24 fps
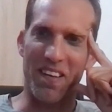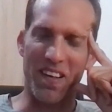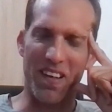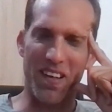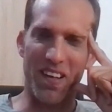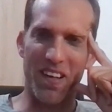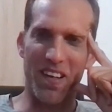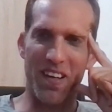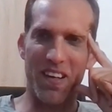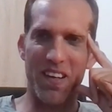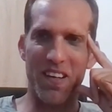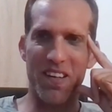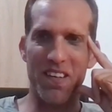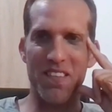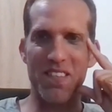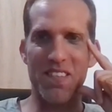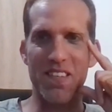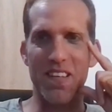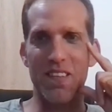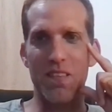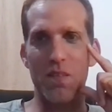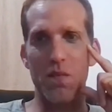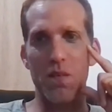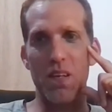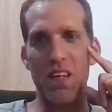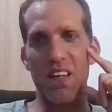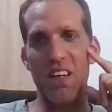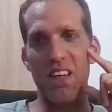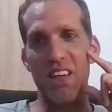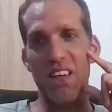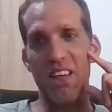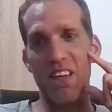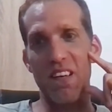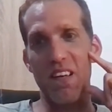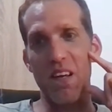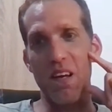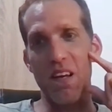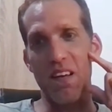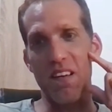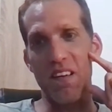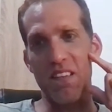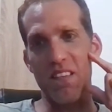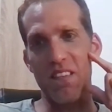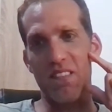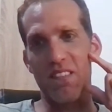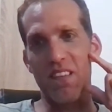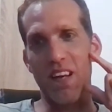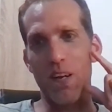kids
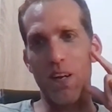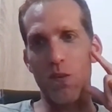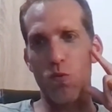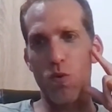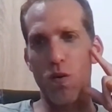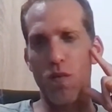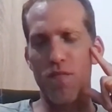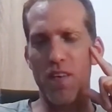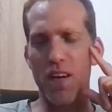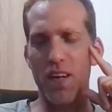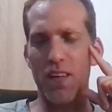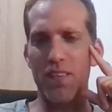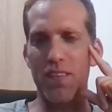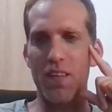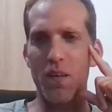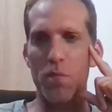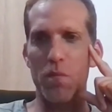and try to affect